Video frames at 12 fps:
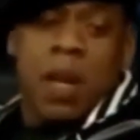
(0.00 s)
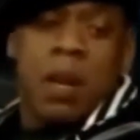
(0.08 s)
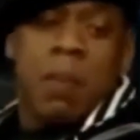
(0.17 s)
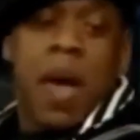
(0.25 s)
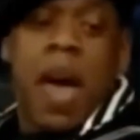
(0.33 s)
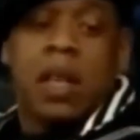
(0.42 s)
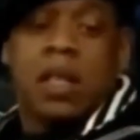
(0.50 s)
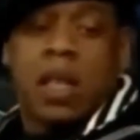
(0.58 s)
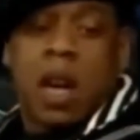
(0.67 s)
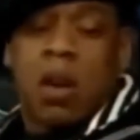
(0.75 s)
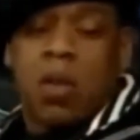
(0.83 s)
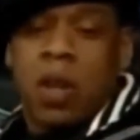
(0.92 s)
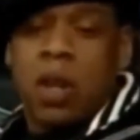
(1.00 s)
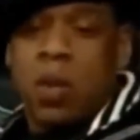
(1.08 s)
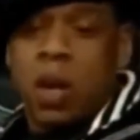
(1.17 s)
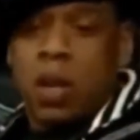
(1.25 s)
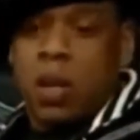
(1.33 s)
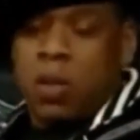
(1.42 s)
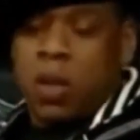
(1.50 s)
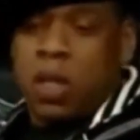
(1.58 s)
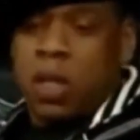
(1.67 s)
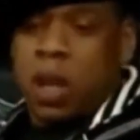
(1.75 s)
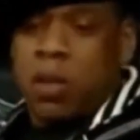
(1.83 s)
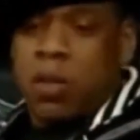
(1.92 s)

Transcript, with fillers: Jay-Z's career is said to have taken off